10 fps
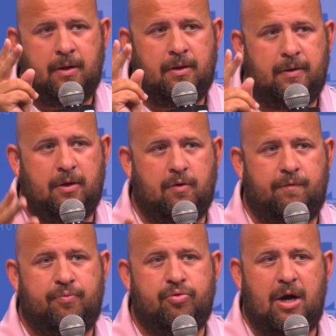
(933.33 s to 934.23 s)
Then
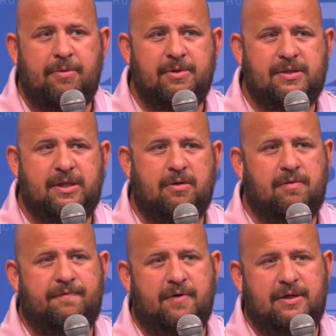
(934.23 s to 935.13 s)
you've probably
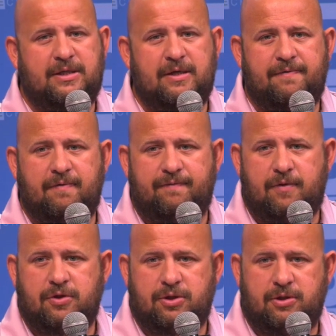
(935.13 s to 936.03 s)
settled for a different
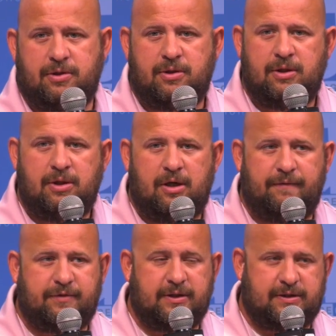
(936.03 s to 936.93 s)
version
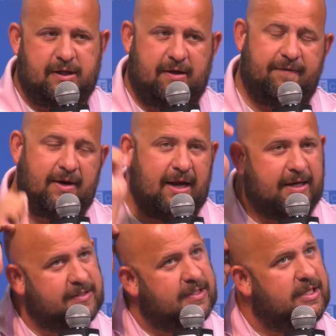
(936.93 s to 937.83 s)
of Jesus. Like if it
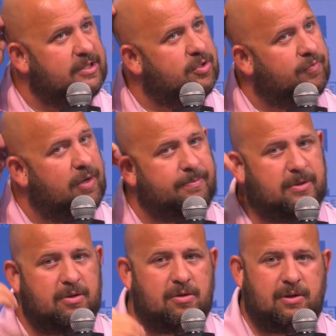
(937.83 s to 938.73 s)
hasn't
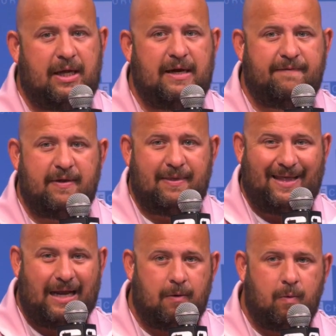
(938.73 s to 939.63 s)
interrupted your life in
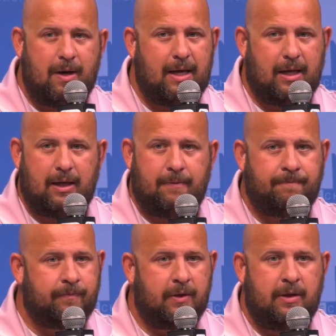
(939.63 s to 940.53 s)
that way,
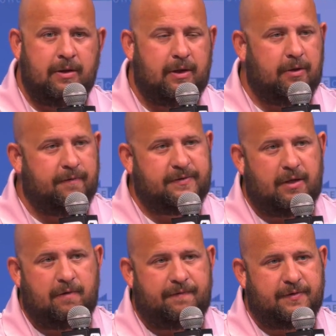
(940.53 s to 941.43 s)
mm-hmm. then you've
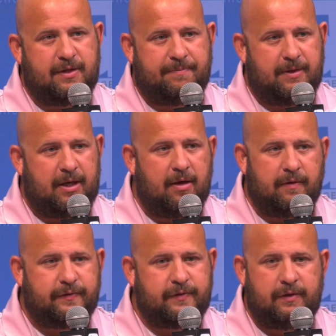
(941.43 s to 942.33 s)
settled for something
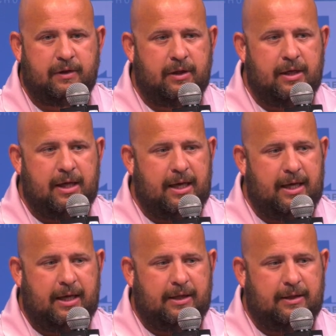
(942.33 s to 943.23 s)
else. Yeah.
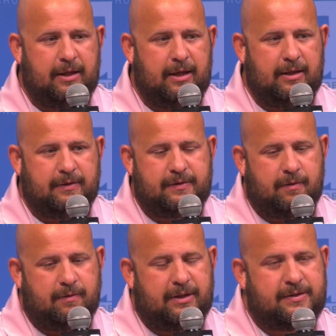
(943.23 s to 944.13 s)
And and
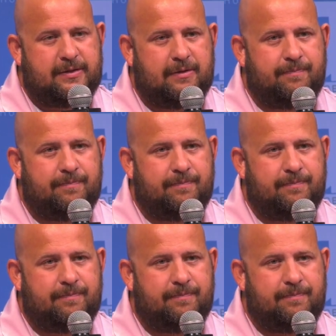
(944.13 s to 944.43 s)
so that's